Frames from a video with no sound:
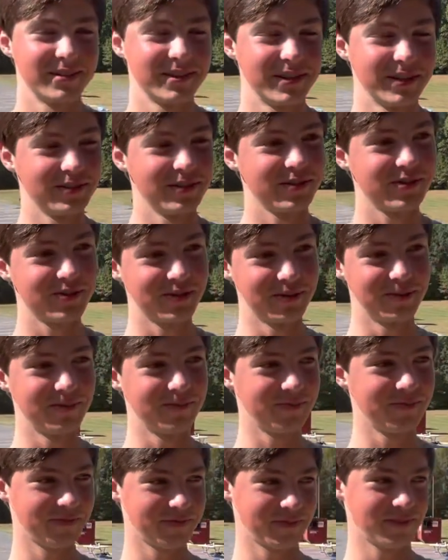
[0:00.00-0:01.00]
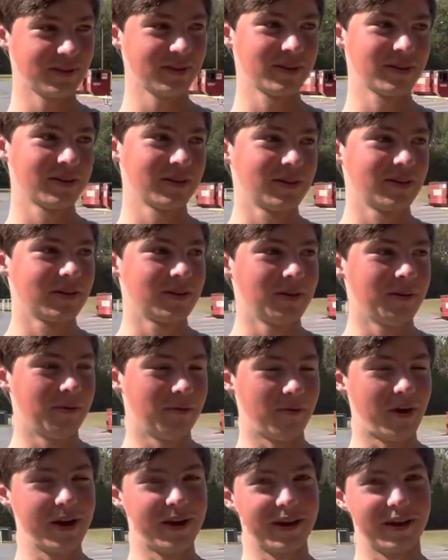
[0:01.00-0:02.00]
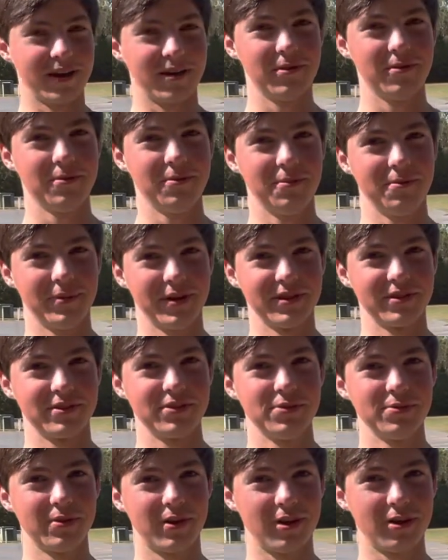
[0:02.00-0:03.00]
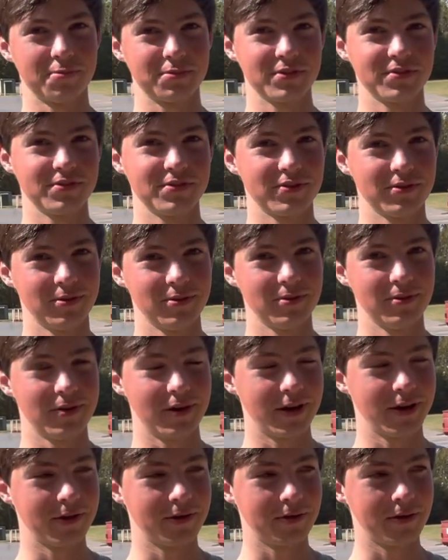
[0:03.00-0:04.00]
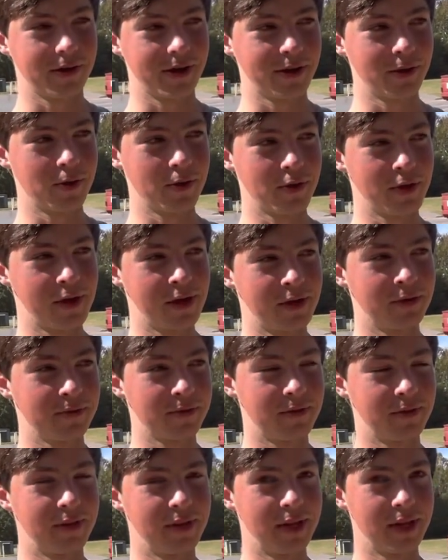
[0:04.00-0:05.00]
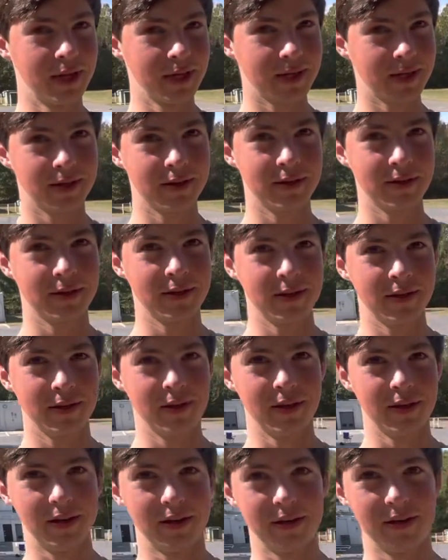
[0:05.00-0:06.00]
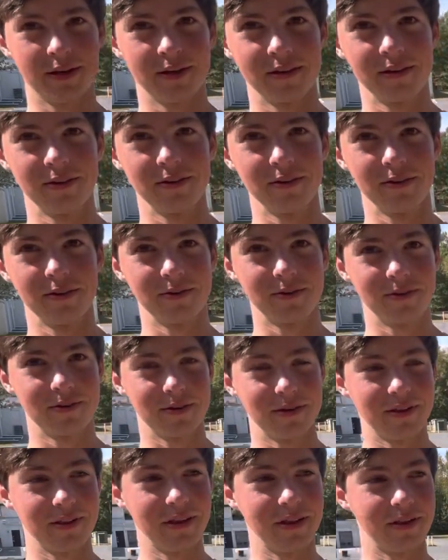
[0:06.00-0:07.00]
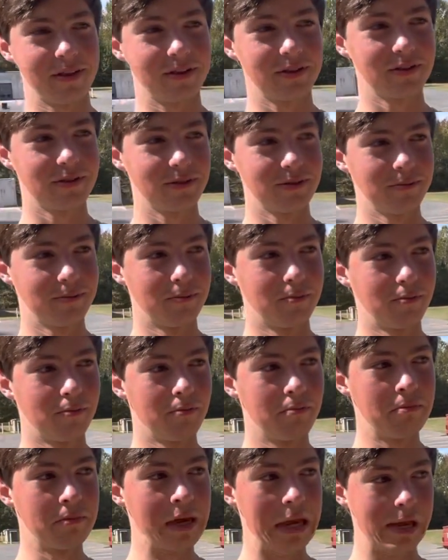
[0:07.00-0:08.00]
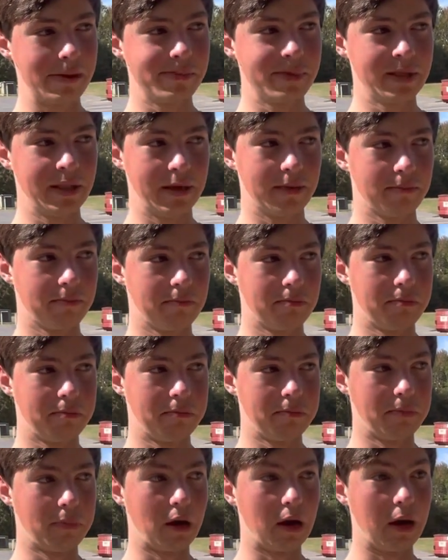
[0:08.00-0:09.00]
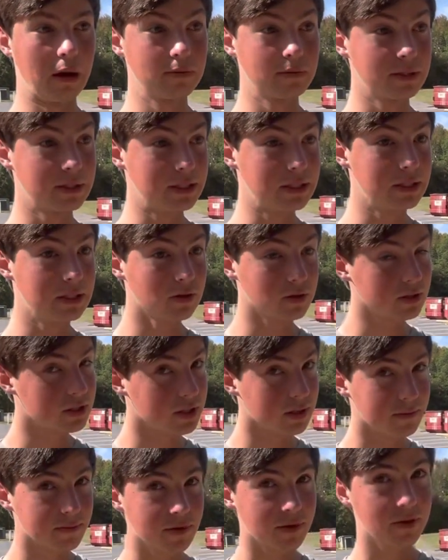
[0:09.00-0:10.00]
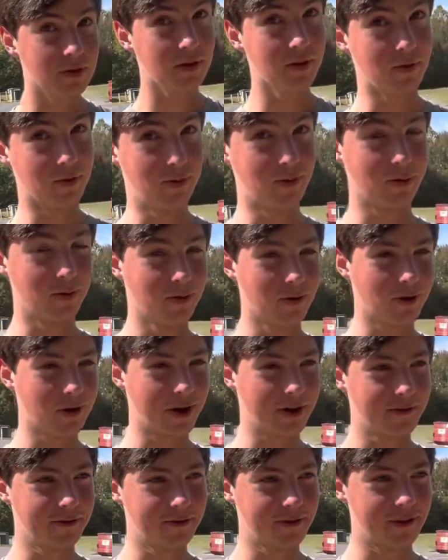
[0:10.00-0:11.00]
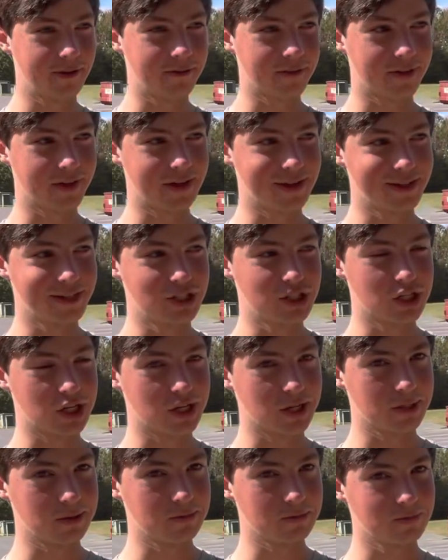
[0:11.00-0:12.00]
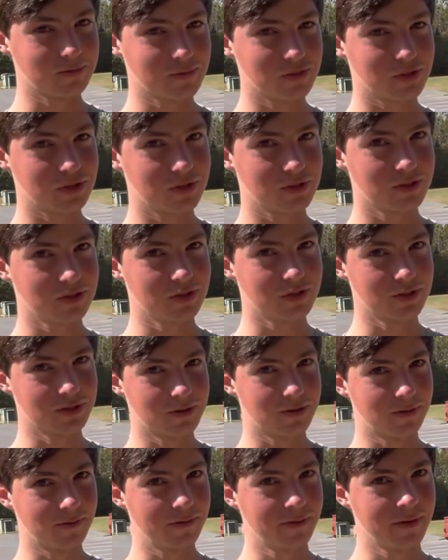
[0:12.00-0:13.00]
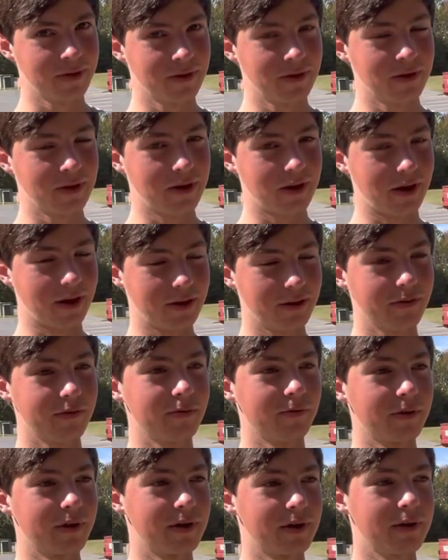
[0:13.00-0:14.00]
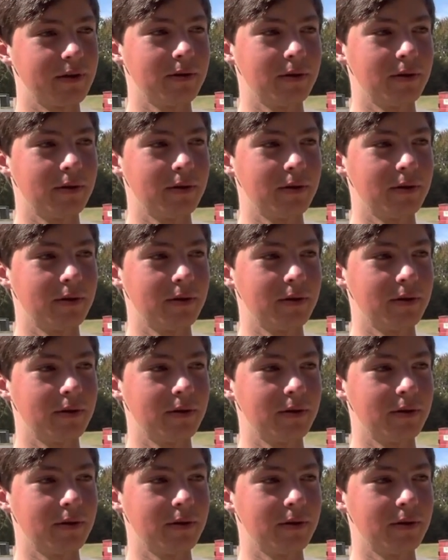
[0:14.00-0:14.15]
okay, so right now my two options are either I go to the end of Nick and like be like Augie or something, or I go to the end with like James. So either way,